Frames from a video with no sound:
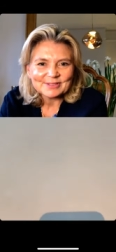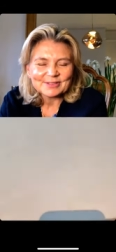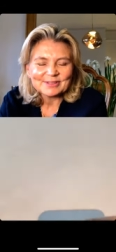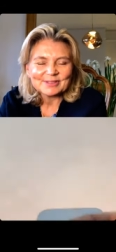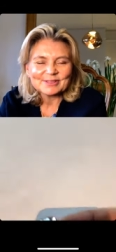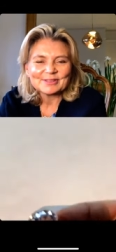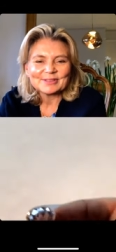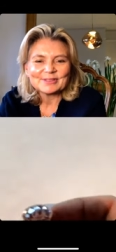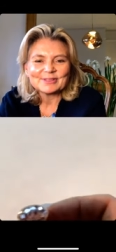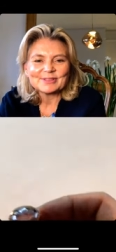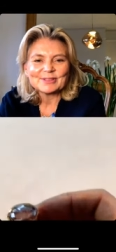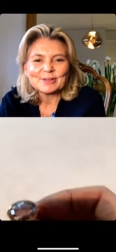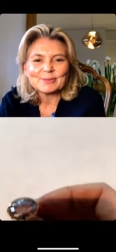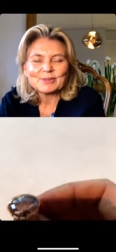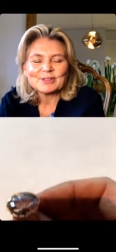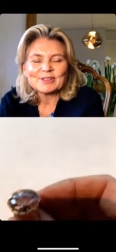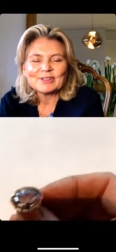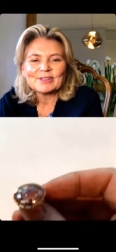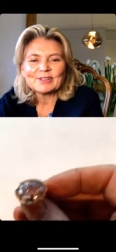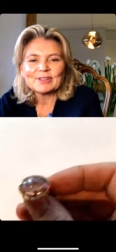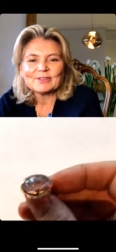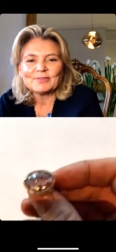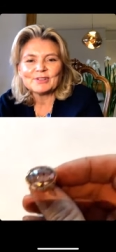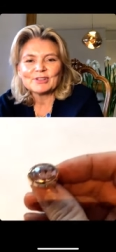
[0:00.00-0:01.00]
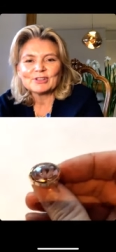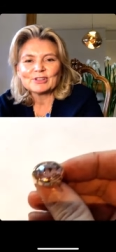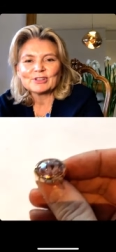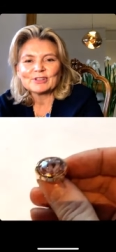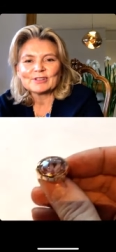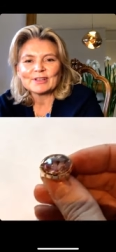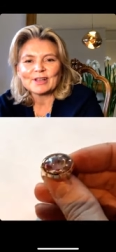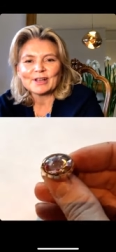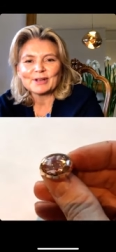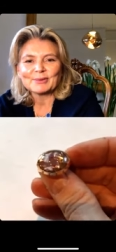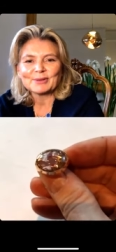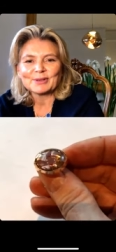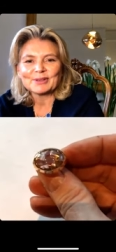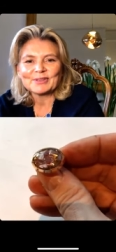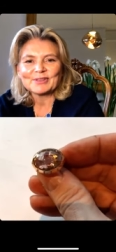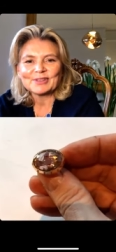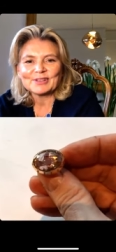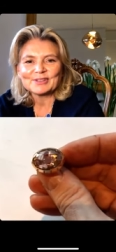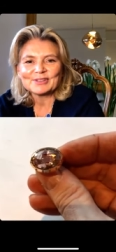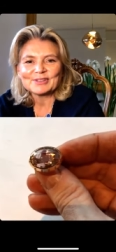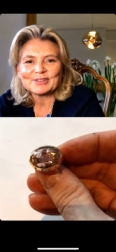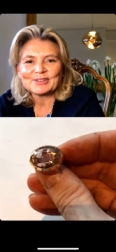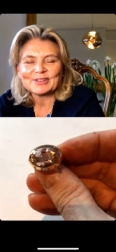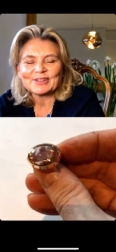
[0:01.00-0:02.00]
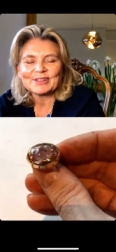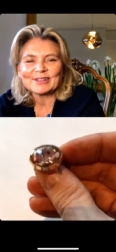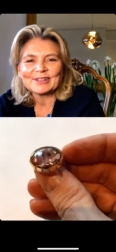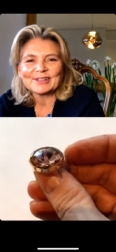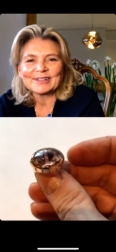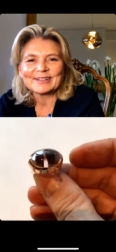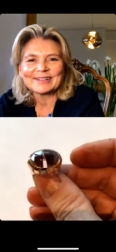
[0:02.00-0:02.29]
so would Sid Vicious like one of these, do you think?